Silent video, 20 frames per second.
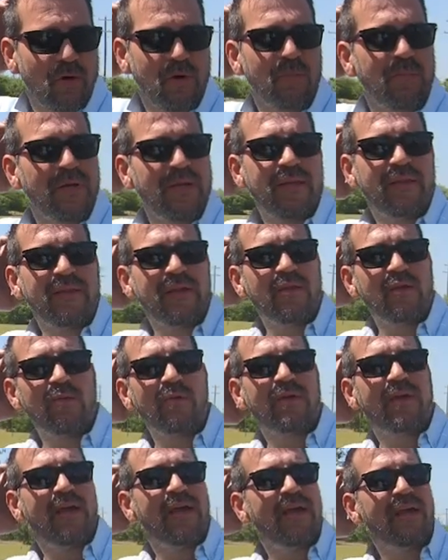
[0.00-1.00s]
Normally the
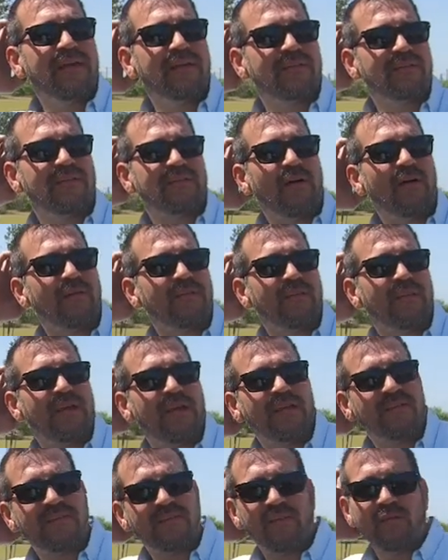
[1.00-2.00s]
UK, it's
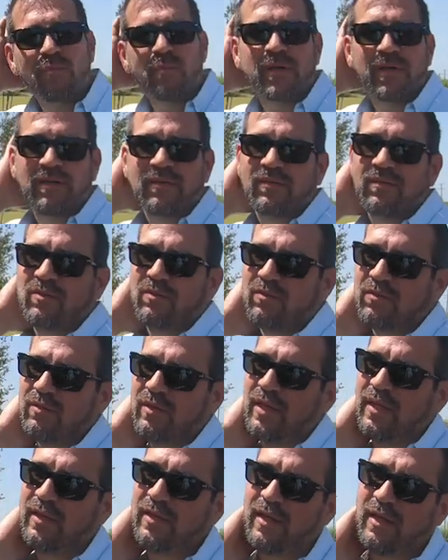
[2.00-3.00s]
salty, it's humid, so
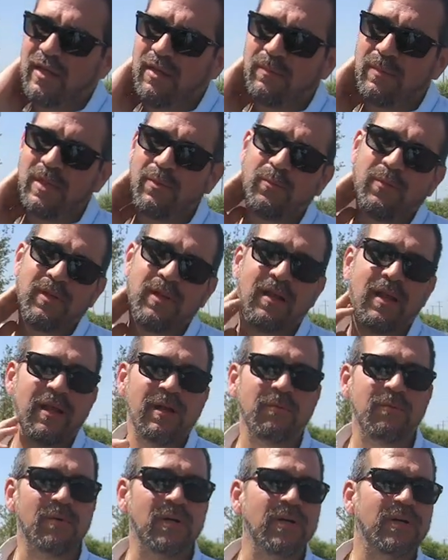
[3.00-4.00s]
they come in with a
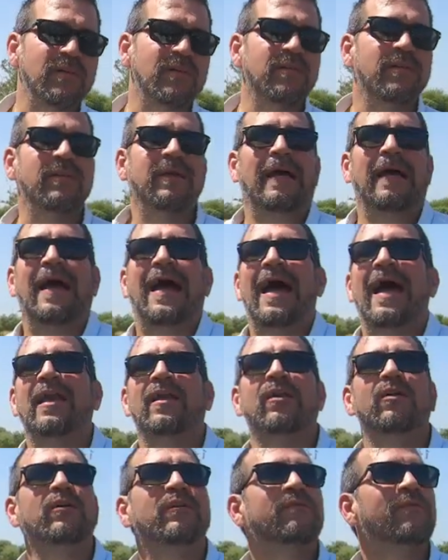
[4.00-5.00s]
lot of rust. I
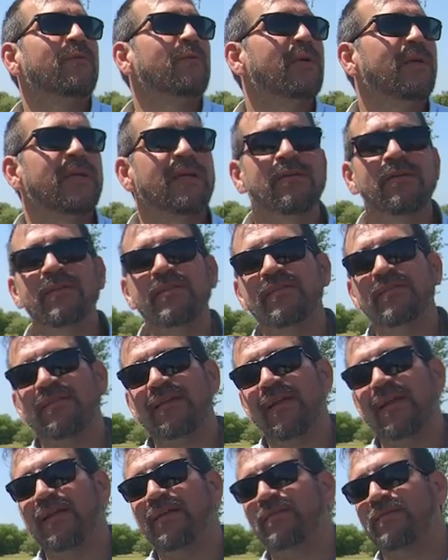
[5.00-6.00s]
looked for one here in the
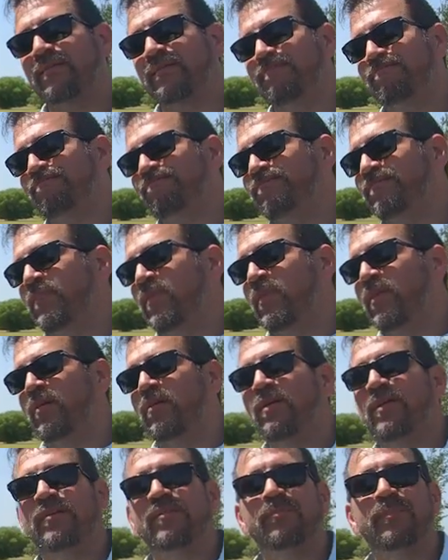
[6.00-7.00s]
States.
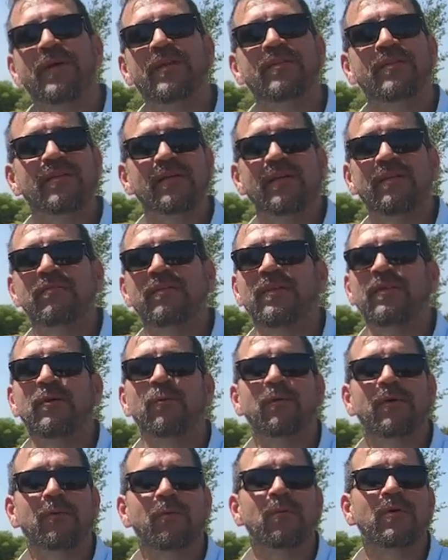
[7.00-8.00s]
They're expensive and
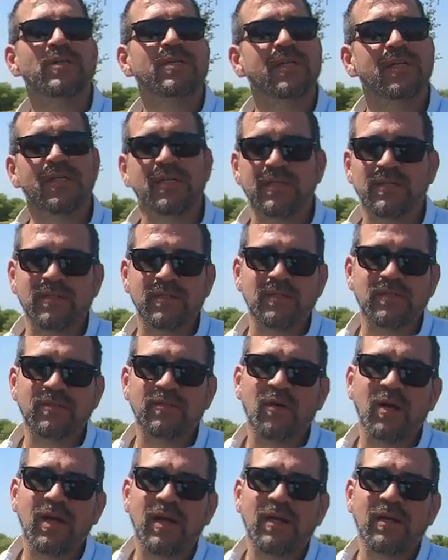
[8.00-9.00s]
they're in worse condition.
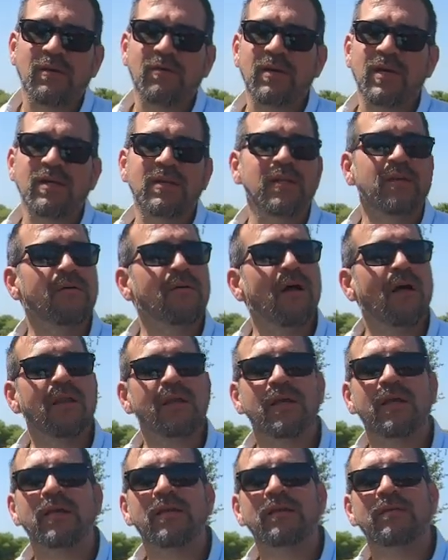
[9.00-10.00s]
So I got a great deal
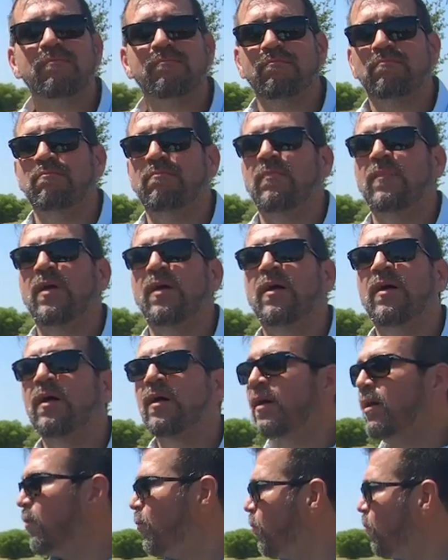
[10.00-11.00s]
on it.
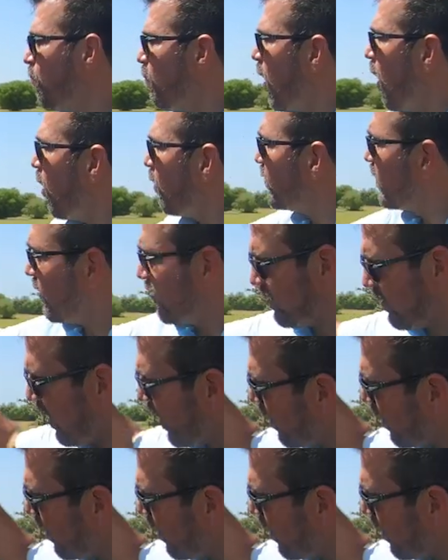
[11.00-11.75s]
All decked